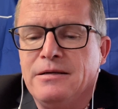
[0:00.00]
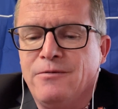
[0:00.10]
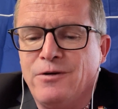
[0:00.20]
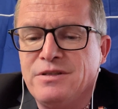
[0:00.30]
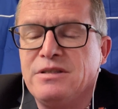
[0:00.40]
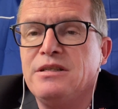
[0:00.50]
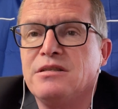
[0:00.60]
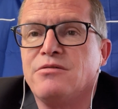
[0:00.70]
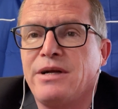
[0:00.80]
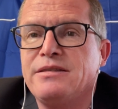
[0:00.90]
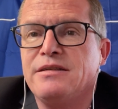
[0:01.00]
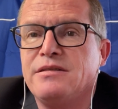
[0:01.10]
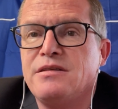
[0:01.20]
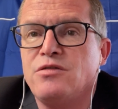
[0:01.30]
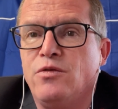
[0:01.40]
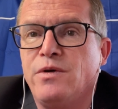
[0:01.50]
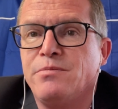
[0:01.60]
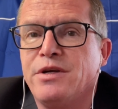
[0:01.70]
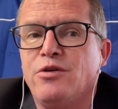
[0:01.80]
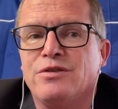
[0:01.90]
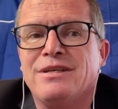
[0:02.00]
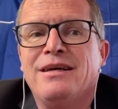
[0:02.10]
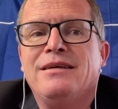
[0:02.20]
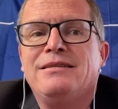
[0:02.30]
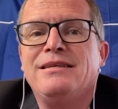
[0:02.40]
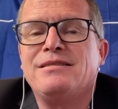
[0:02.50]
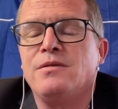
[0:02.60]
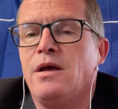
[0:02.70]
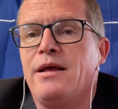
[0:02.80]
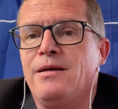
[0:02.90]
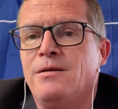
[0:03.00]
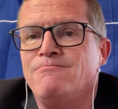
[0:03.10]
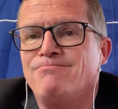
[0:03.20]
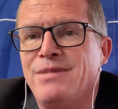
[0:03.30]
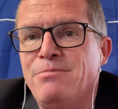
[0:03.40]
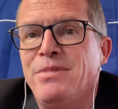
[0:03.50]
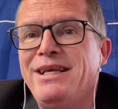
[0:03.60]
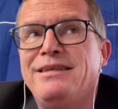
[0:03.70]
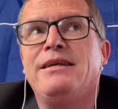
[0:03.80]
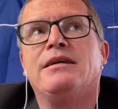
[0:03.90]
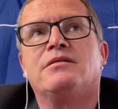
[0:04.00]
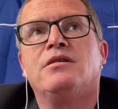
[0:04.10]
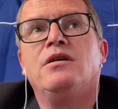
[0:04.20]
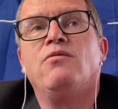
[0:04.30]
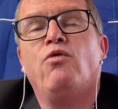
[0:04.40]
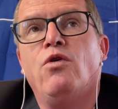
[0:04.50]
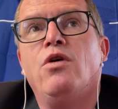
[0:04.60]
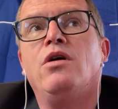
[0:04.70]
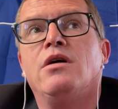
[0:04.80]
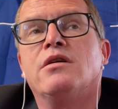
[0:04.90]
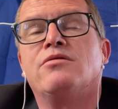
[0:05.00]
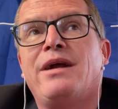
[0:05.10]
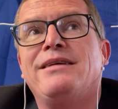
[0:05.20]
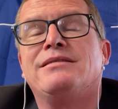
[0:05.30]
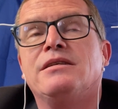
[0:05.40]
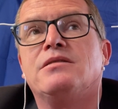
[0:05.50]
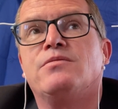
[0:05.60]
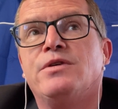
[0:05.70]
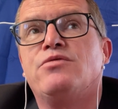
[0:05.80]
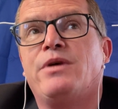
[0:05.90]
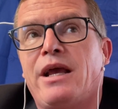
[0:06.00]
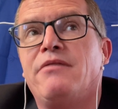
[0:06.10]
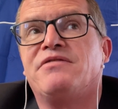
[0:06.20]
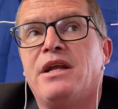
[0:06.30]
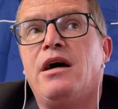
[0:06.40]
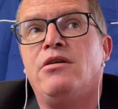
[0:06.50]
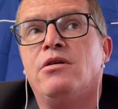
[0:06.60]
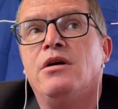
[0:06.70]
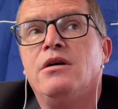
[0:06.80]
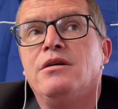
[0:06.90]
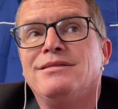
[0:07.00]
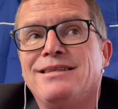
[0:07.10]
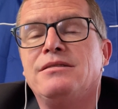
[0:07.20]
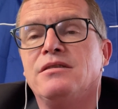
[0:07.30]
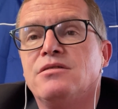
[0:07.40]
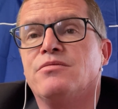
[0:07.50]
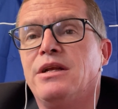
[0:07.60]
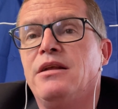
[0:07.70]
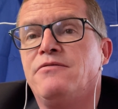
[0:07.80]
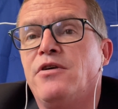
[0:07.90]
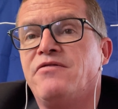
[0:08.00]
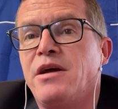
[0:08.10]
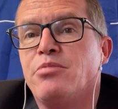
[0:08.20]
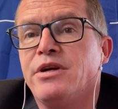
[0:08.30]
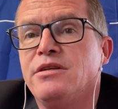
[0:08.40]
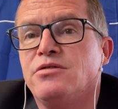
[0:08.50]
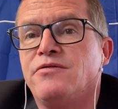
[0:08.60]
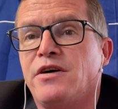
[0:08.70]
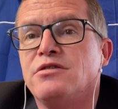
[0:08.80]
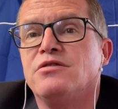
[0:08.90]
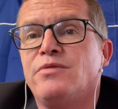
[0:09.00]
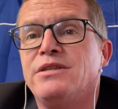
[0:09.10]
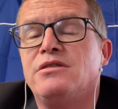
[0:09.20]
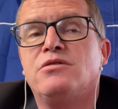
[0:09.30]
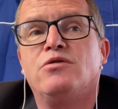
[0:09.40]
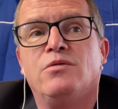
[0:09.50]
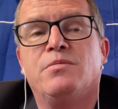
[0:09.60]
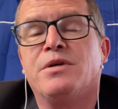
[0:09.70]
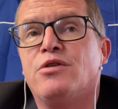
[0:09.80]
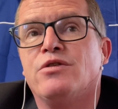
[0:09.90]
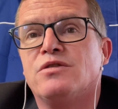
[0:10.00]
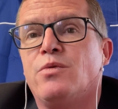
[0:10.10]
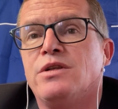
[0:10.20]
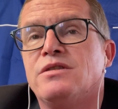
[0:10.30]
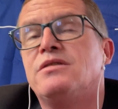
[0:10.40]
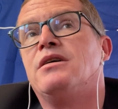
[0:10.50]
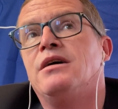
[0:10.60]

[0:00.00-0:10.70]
once this crisis is over, because this immediate war crisis which we have now, this is really for February 2022, because once